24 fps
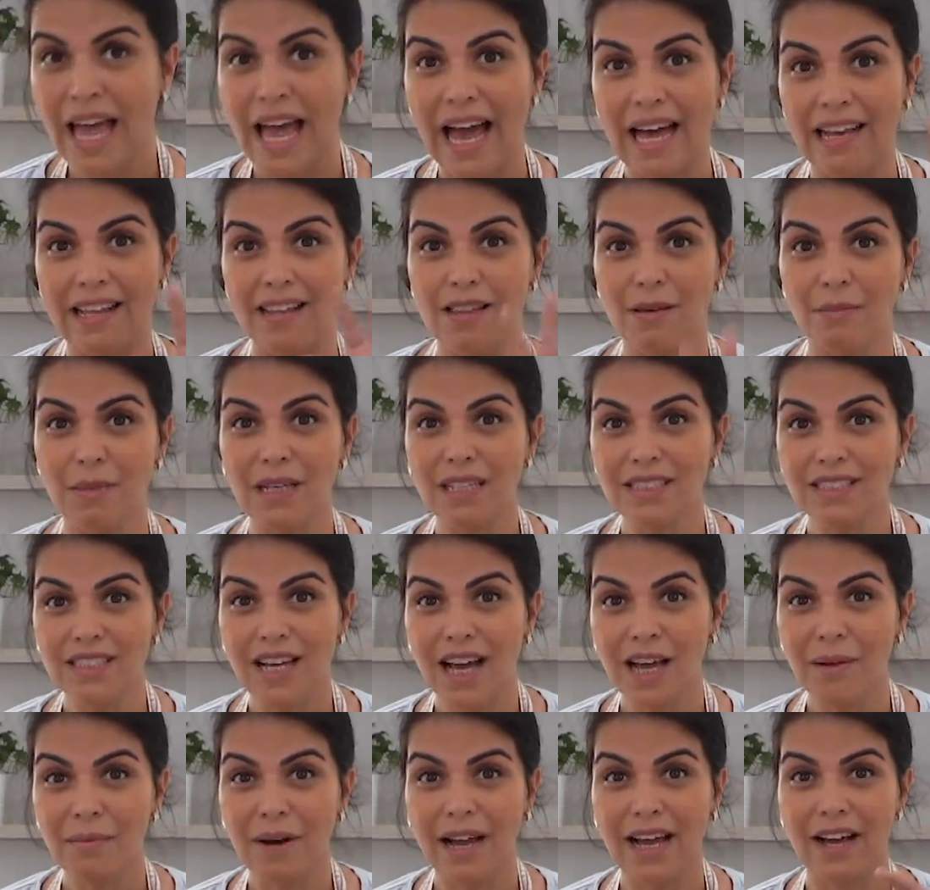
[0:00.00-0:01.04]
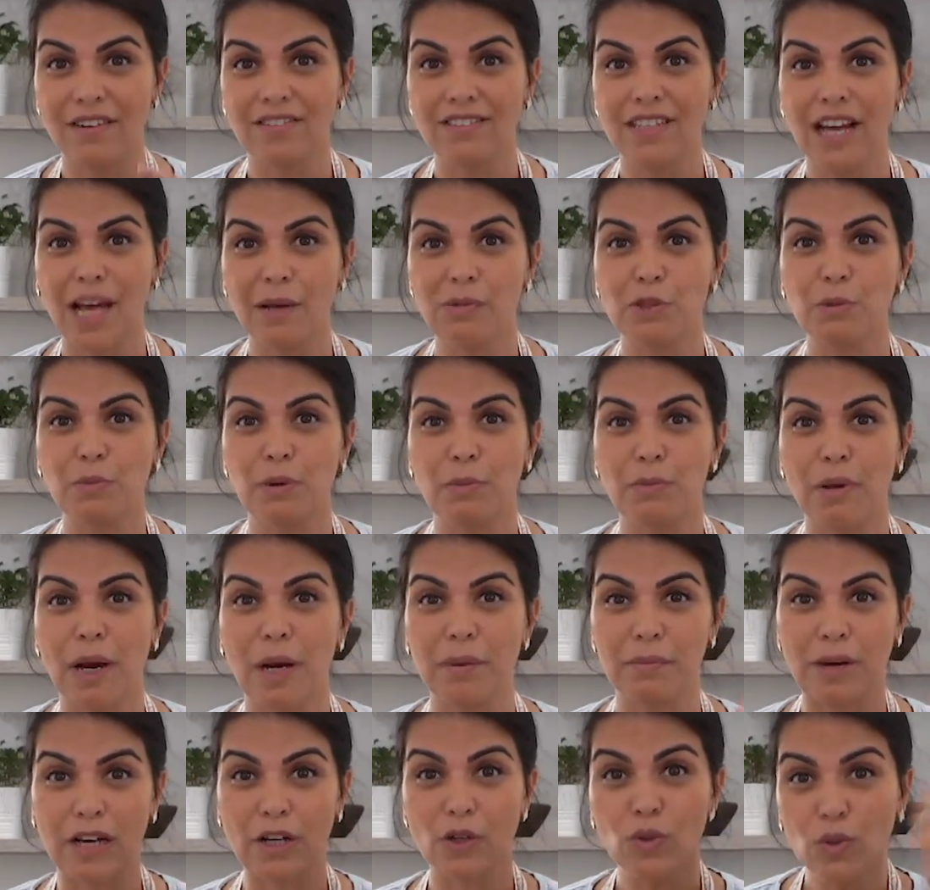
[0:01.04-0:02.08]
And in the meantime, I have time to prepare
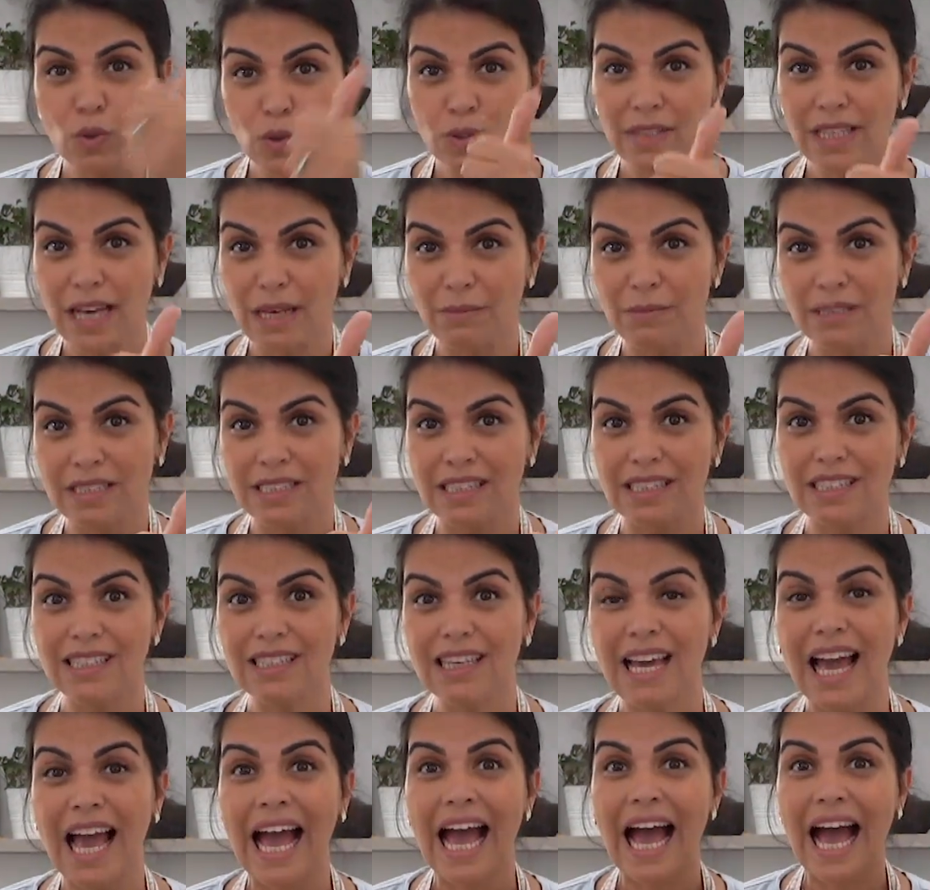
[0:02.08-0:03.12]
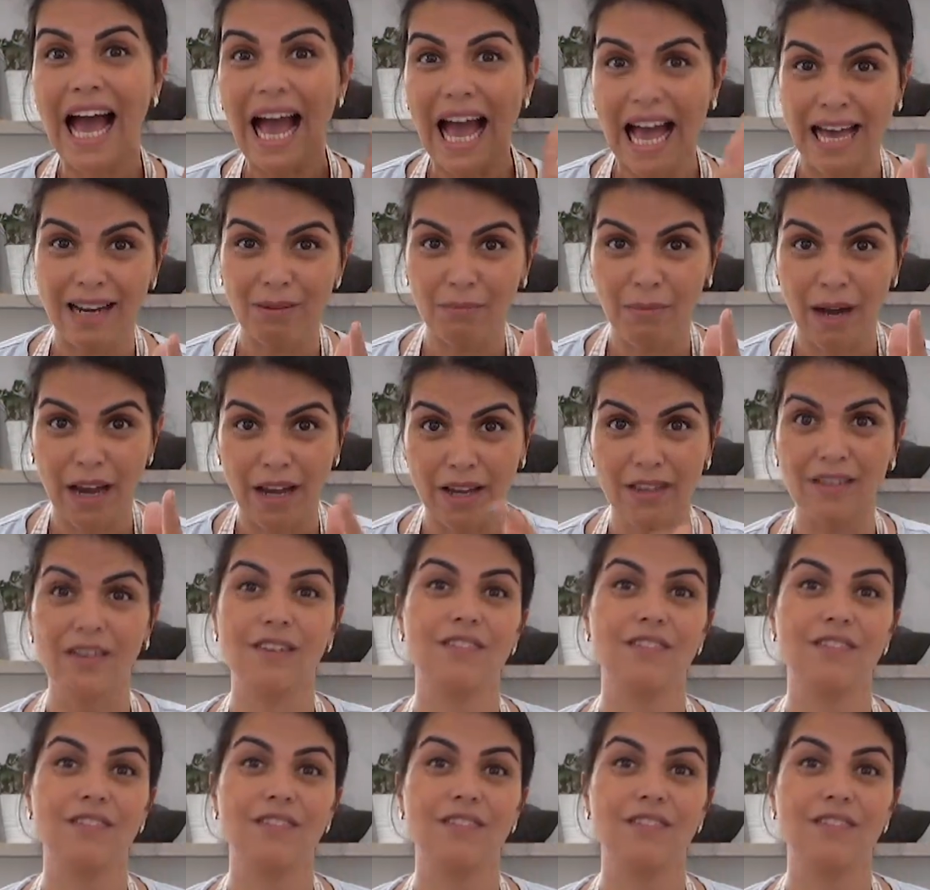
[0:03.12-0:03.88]
my Cuckoo Sabzi and my